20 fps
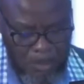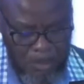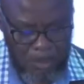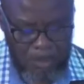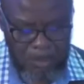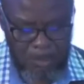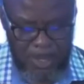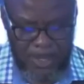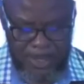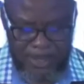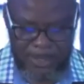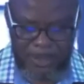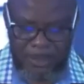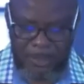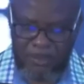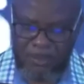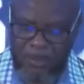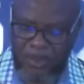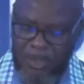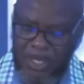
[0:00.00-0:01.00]
by the grace
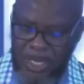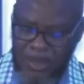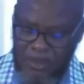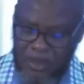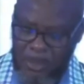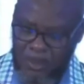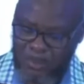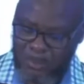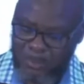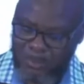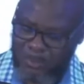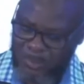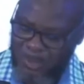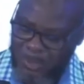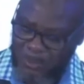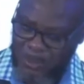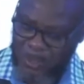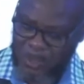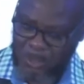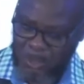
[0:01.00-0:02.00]
of God, I will
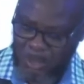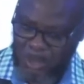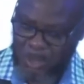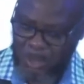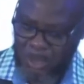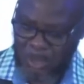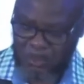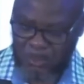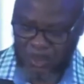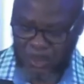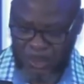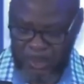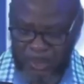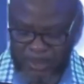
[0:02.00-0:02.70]
briefly touch on the following